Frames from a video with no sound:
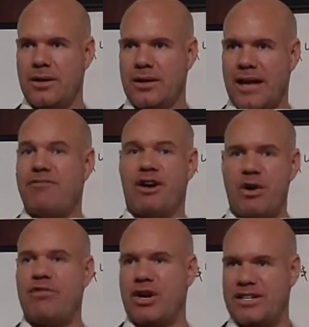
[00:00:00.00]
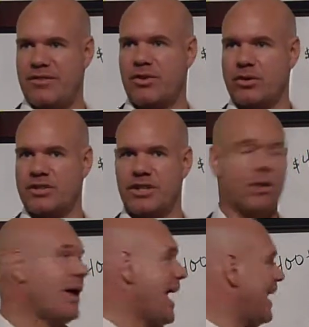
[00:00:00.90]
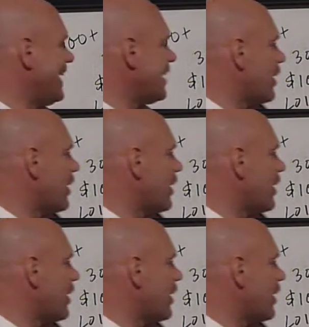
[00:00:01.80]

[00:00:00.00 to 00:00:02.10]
Okay, very, very difficult to do. And here